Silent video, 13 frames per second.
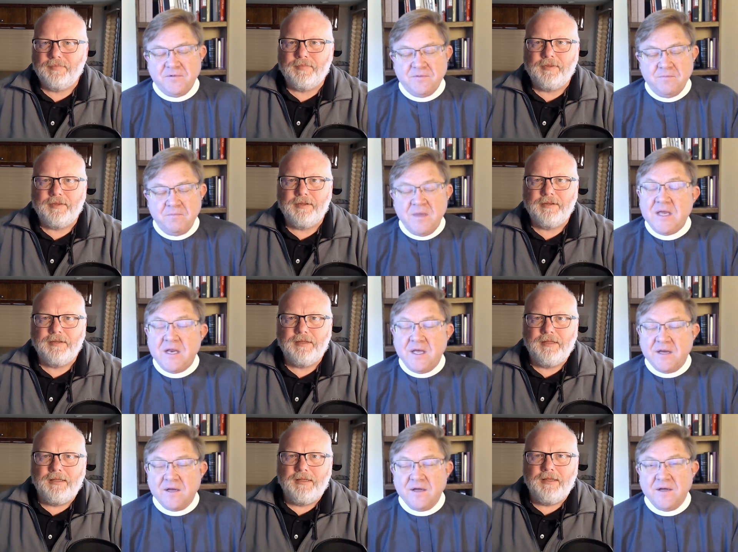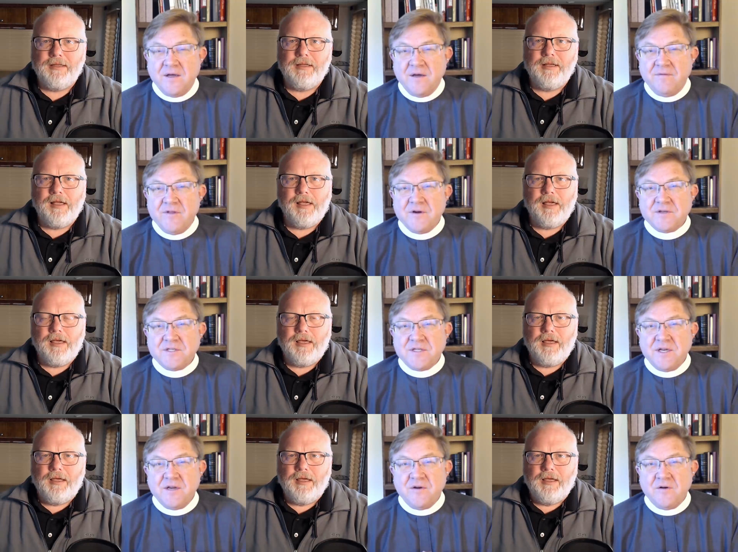Speaker 1: meeting of their
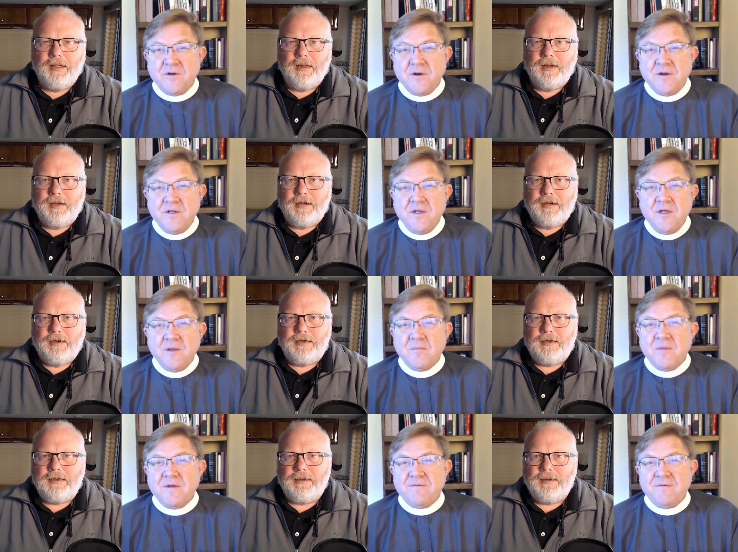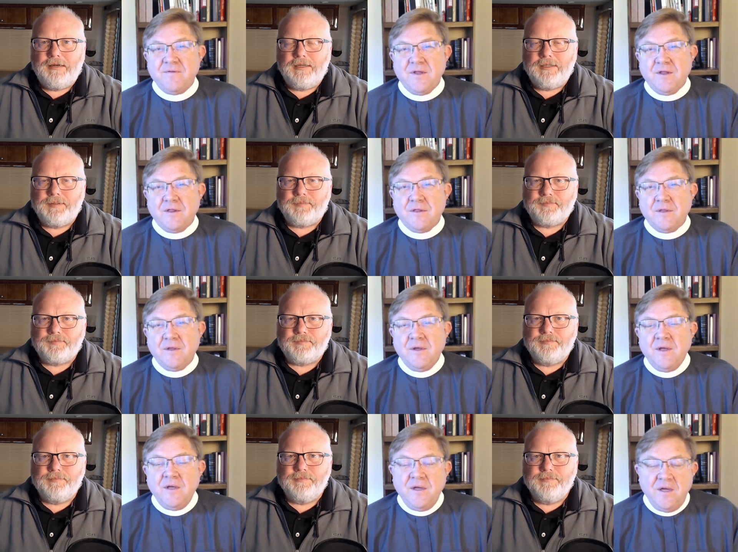synod on May 5th.
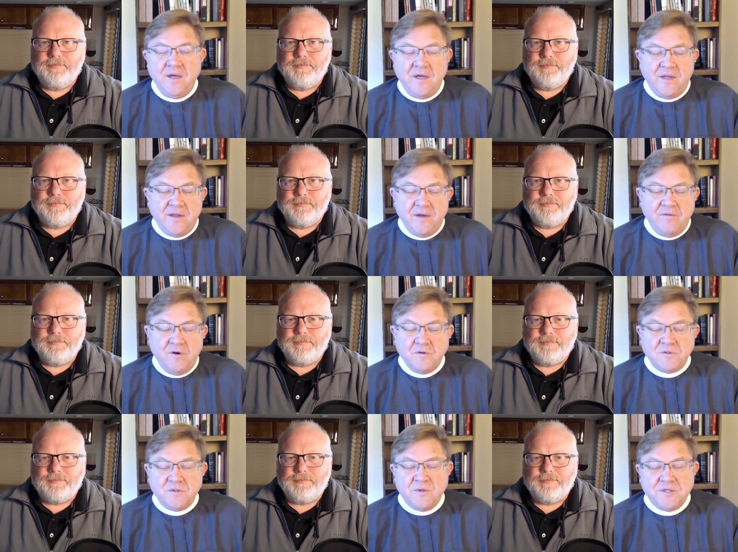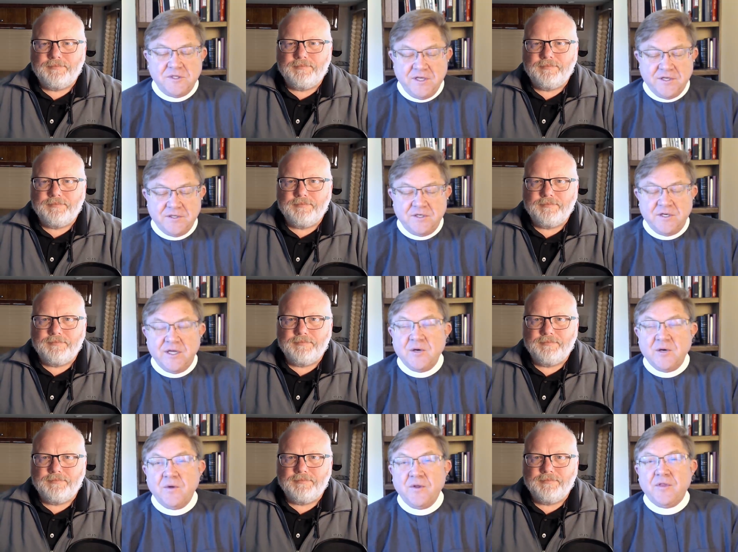And they wrote to us
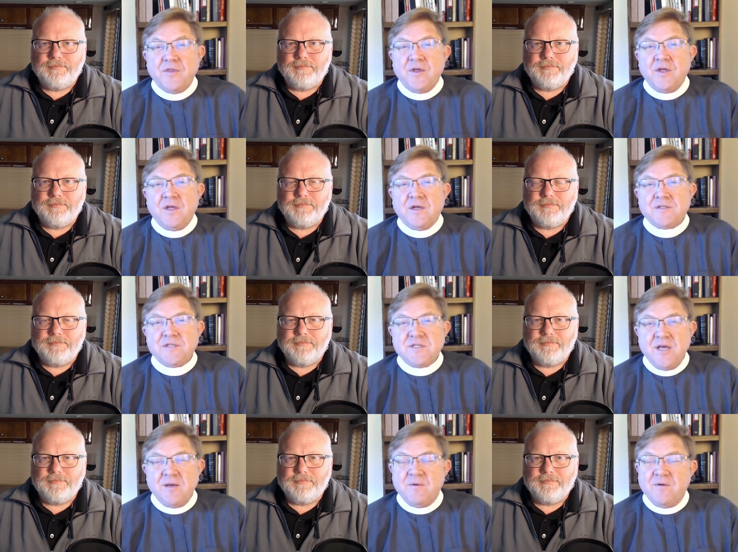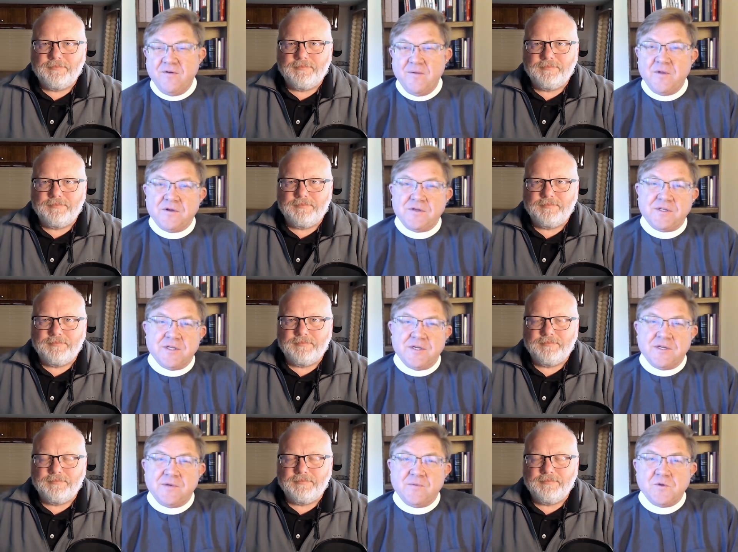yesterday with the statement from their
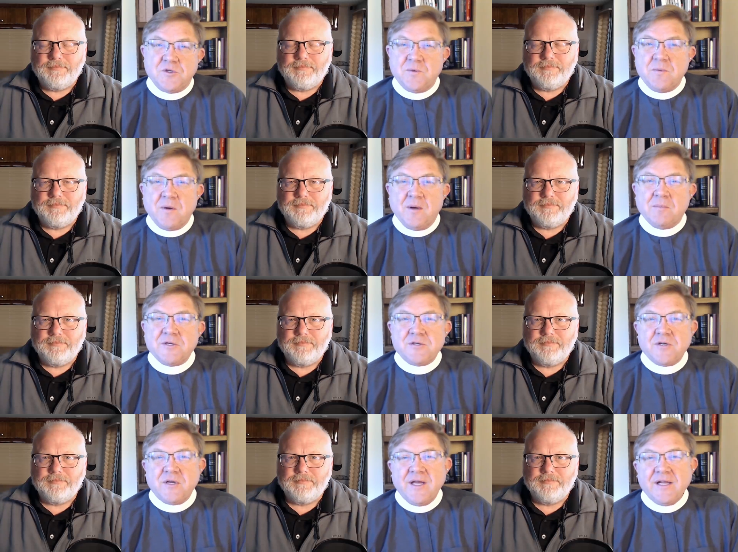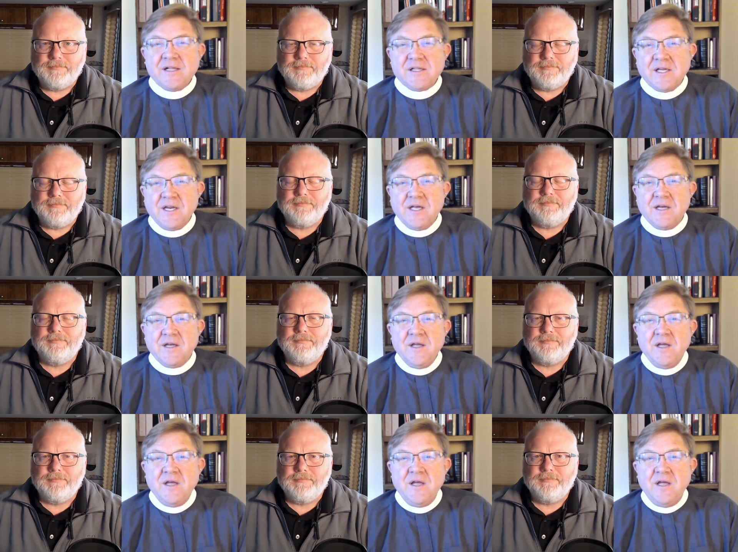synod, which we published on Anglican Ink,
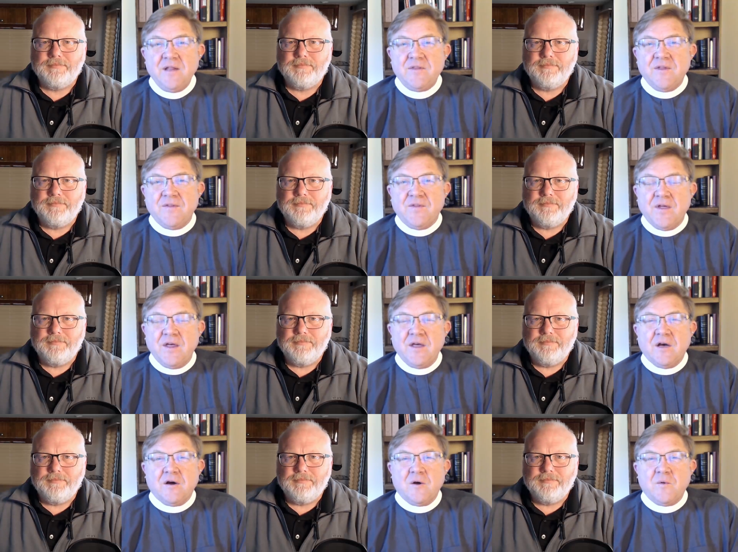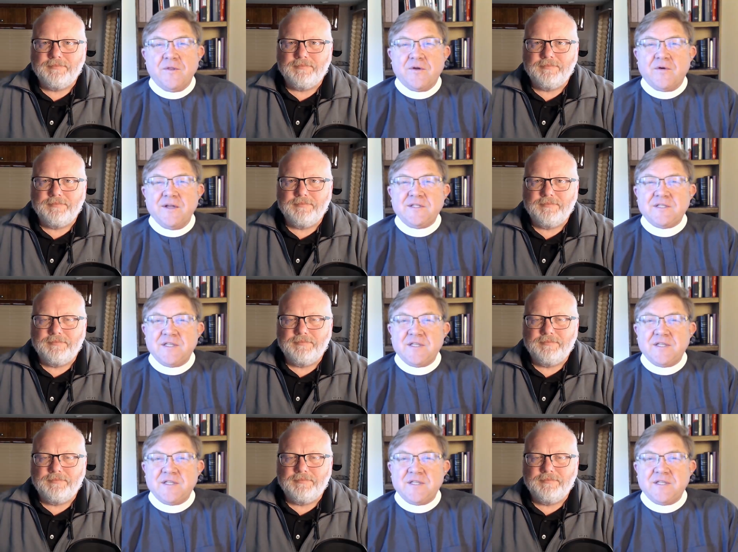that they are, with great